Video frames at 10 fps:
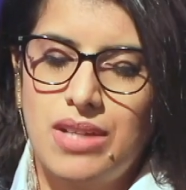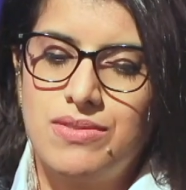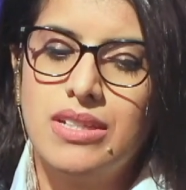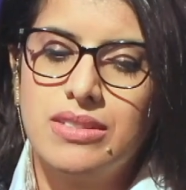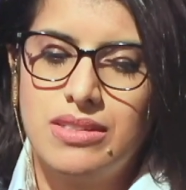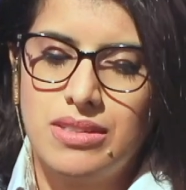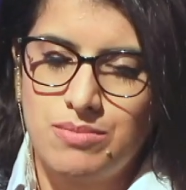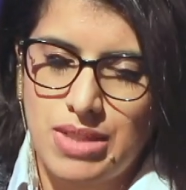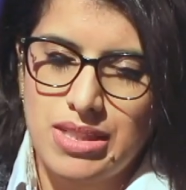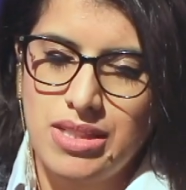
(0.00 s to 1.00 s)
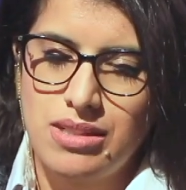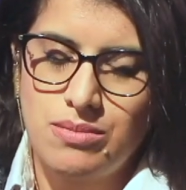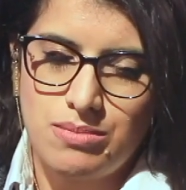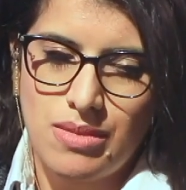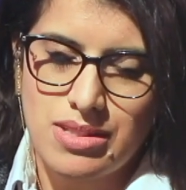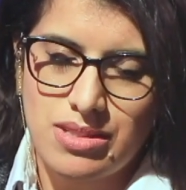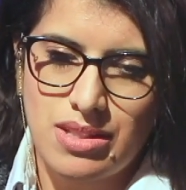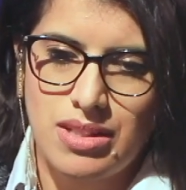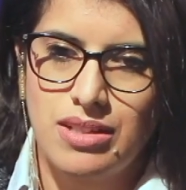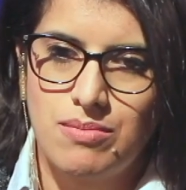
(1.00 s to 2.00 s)
I've done in my master's
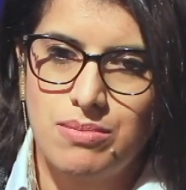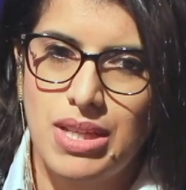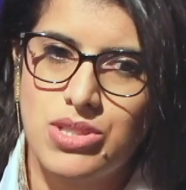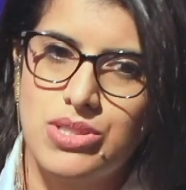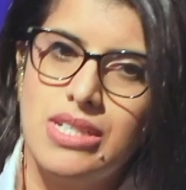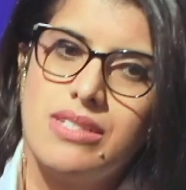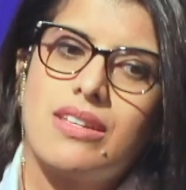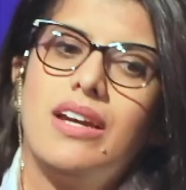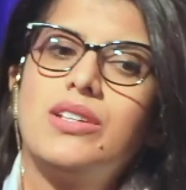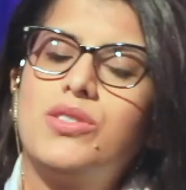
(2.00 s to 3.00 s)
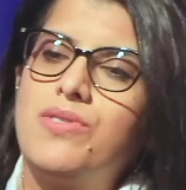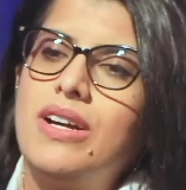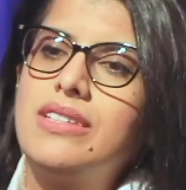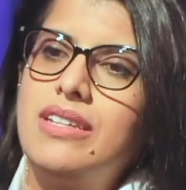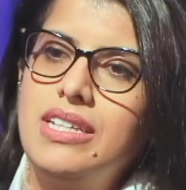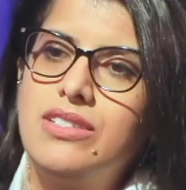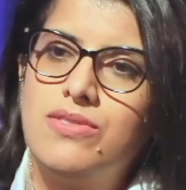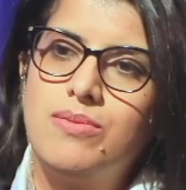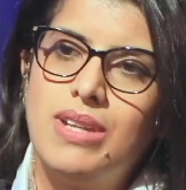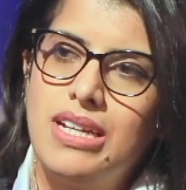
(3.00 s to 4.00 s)
and PhD is trying to find a native
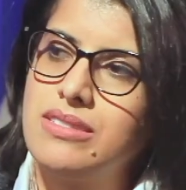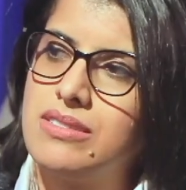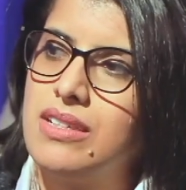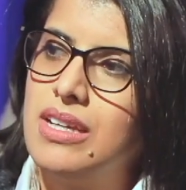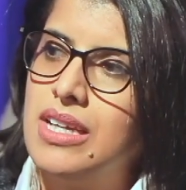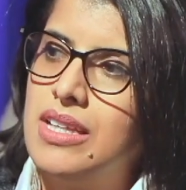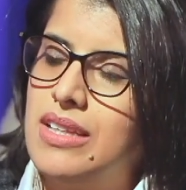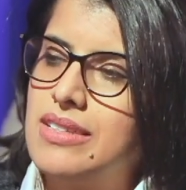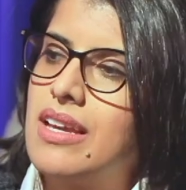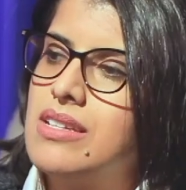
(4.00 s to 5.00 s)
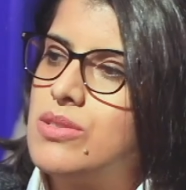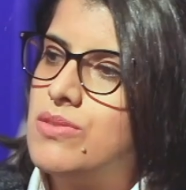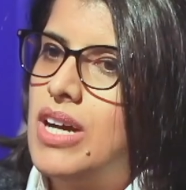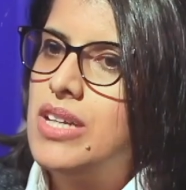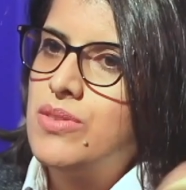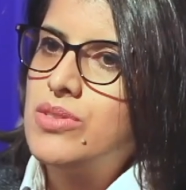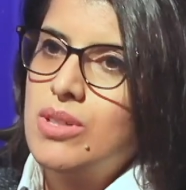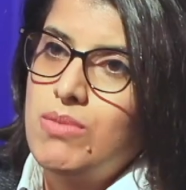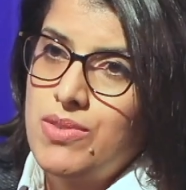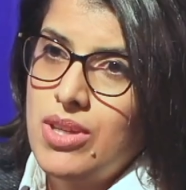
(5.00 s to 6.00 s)
plant that can survive on
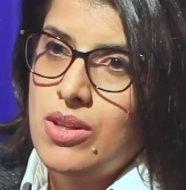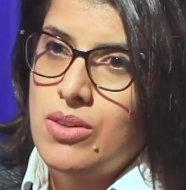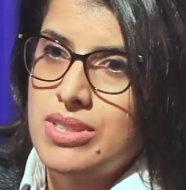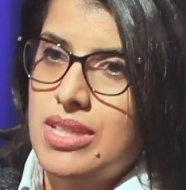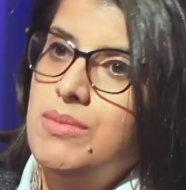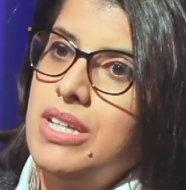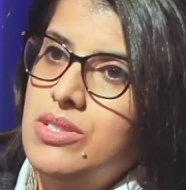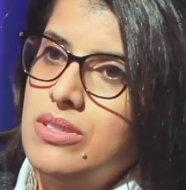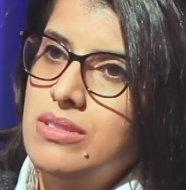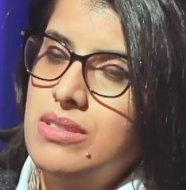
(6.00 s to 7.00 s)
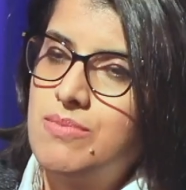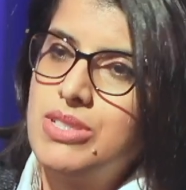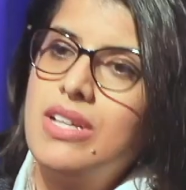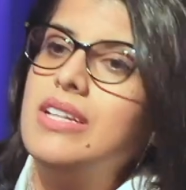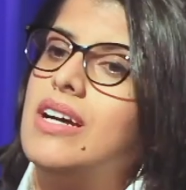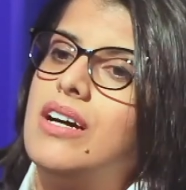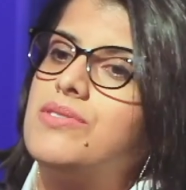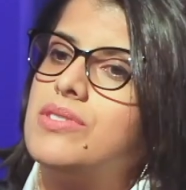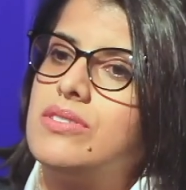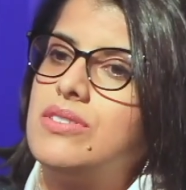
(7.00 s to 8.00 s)
top of the oil contamination, especially
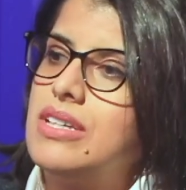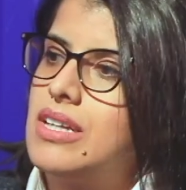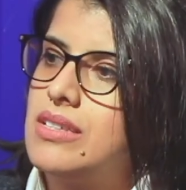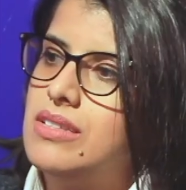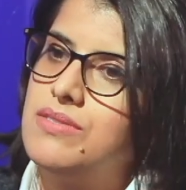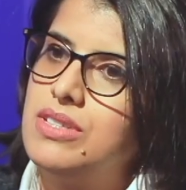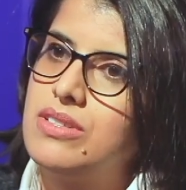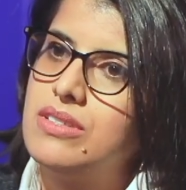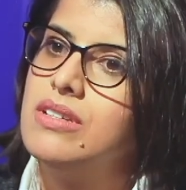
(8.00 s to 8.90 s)
after the Iraqi invasion.